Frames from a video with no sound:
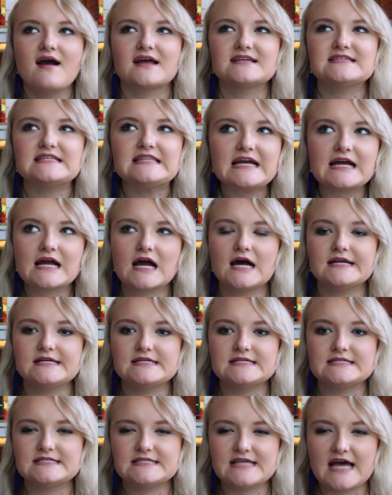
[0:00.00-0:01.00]
Because I think I got it
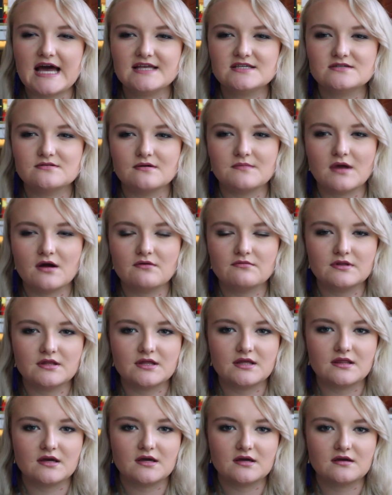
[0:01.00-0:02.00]
in a set, so I'm not
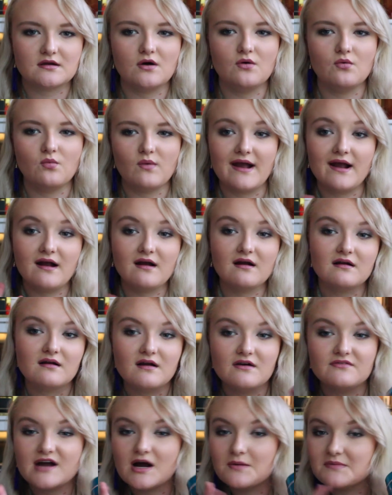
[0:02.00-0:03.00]
really, like, aware
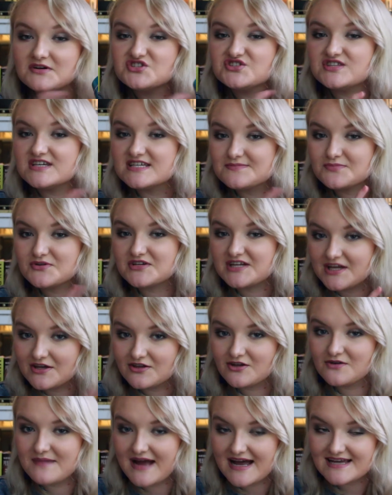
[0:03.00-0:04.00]
of how much this
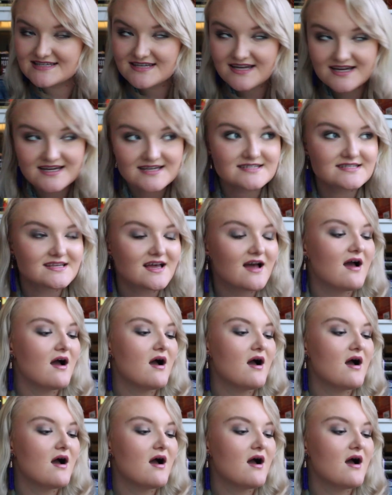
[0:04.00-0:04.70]
particular mask is,